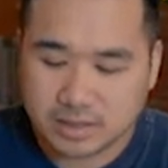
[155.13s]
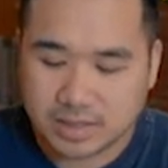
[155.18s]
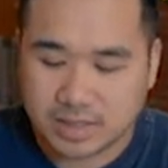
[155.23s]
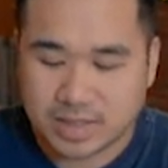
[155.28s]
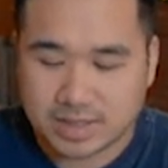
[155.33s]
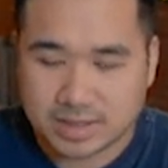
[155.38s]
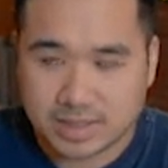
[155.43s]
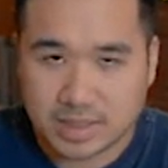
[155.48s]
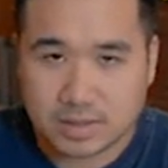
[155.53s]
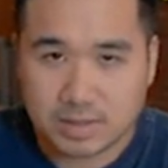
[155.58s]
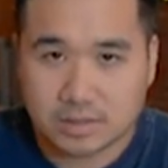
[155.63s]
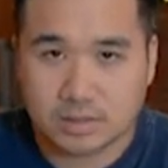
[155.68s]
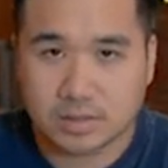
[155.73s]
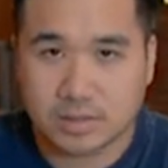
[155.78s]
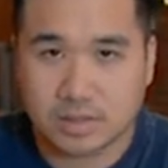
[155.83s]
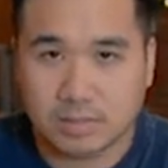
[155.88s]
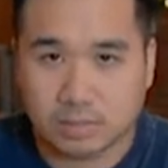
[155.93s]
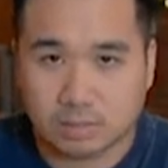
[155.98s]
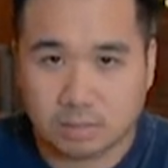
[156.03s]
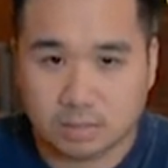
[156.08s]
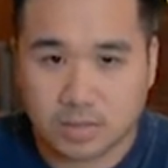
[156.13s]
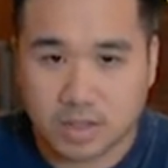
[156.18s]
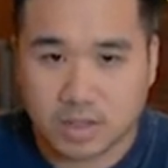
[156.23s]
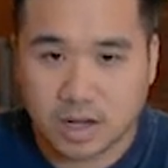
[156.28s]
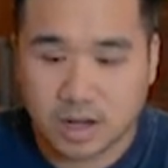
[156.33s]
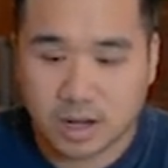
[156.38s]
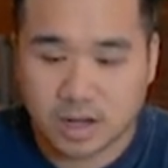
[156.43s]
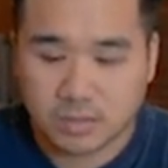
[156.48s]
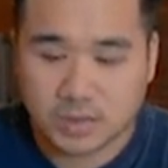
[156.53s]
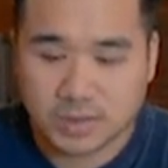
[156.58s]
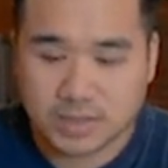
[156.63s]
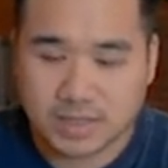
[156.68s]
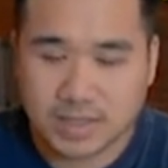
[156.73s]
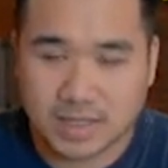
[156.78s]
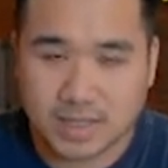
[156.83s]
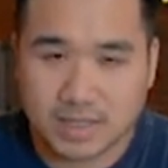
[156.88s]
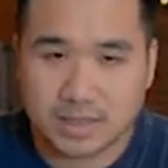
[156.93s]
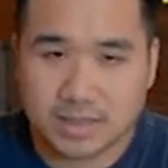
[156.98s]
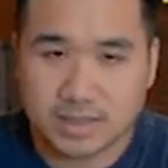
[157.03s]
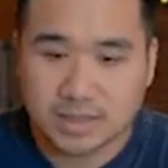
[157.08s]
Like I said, the con was
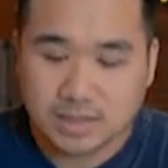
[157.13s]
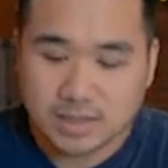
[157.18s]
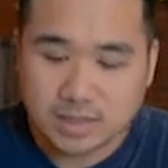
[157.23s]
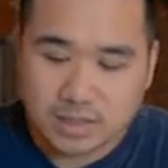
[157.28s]
that